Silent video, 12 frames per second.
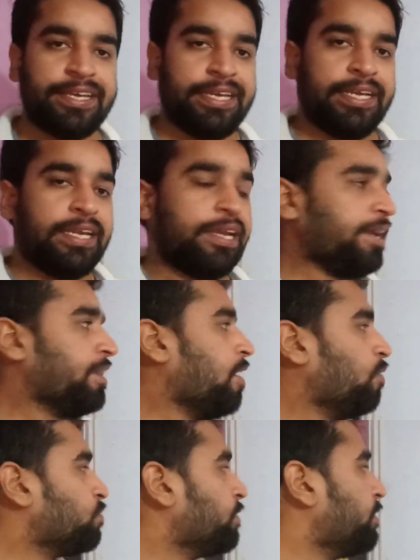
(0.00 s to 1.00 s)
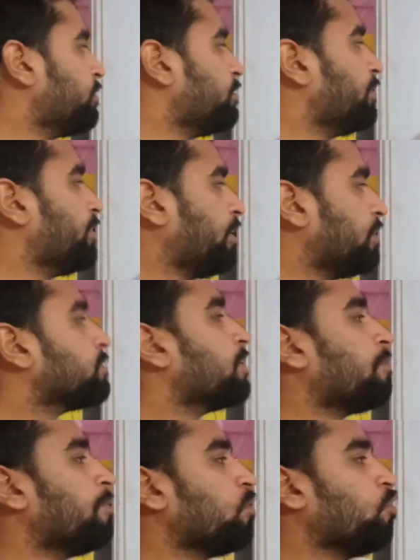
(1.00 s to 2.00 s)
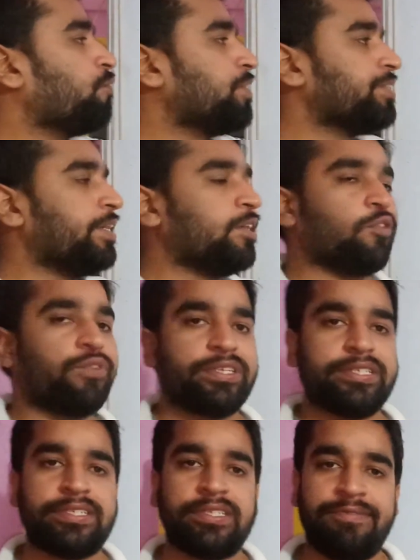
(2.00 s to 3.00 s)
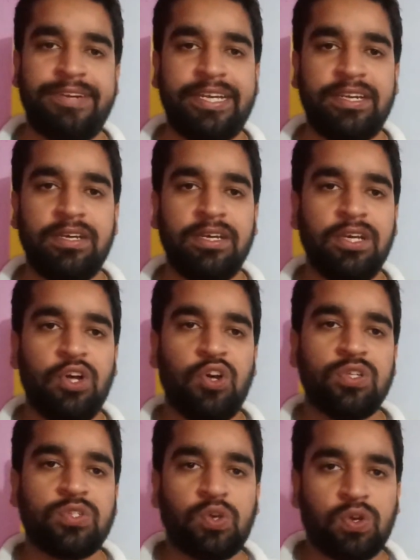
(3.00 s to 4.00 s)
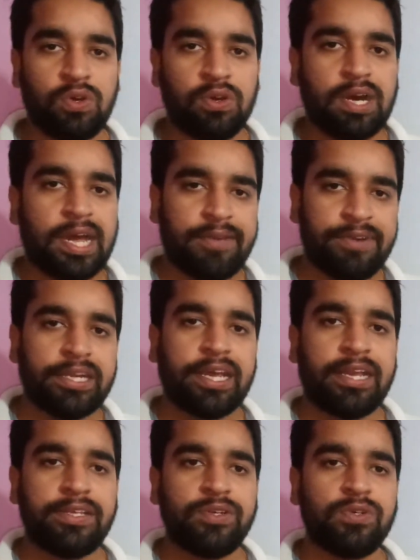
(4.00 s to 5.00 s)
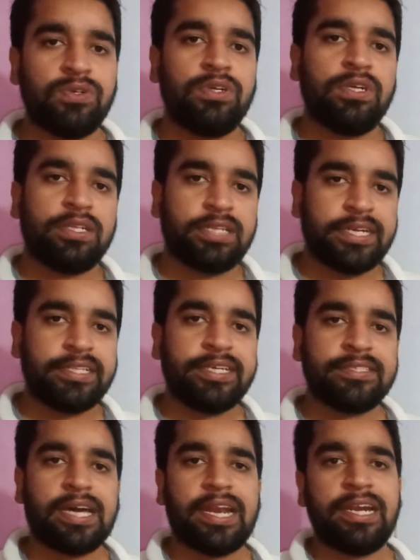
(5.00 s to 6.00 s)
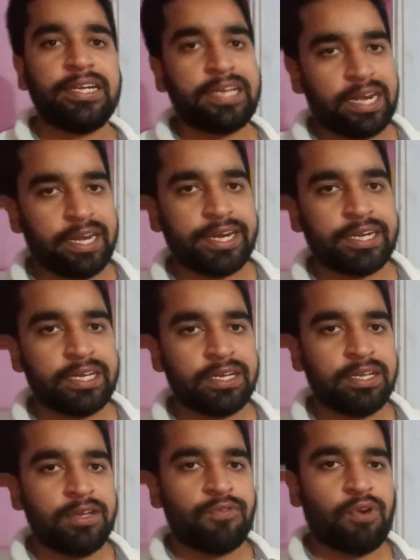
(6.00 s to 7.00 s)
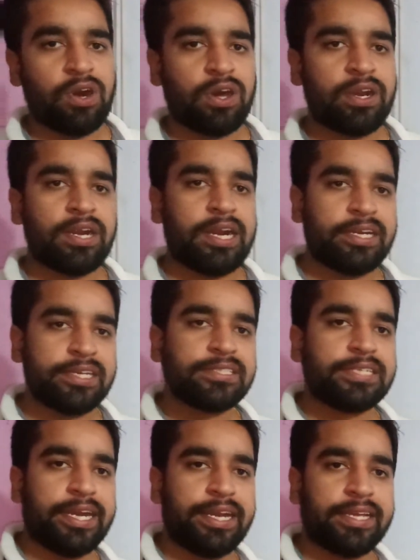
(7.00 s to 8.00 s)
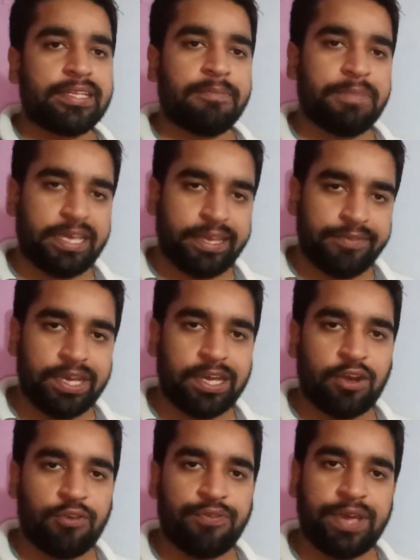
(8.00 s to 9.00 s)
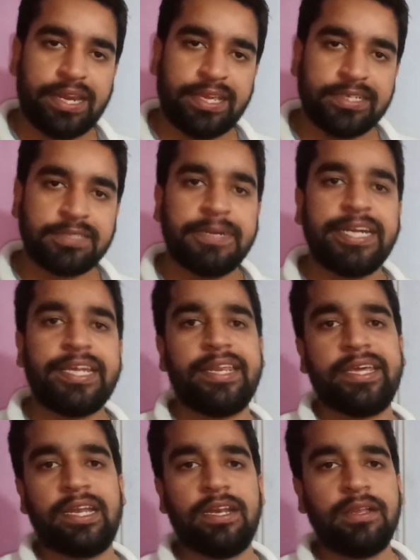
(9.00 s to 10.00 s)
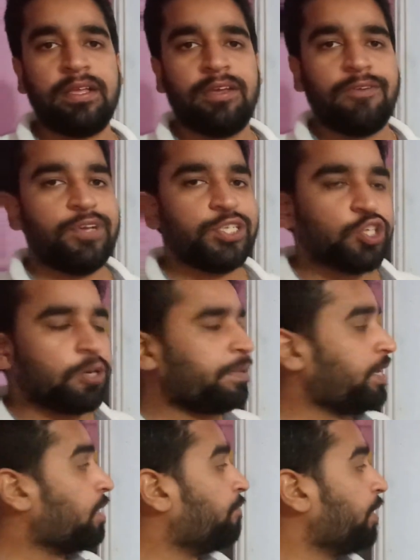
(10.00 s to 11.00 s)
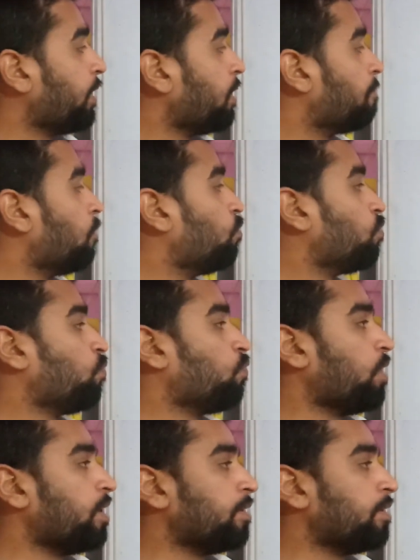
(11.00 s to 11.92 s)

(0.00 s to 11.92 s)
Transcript: and now sir is teaching us thermal coefficient of resistivity. So I will tell you that these are interlinked. For understanding the behavior of various material, we should be aware about one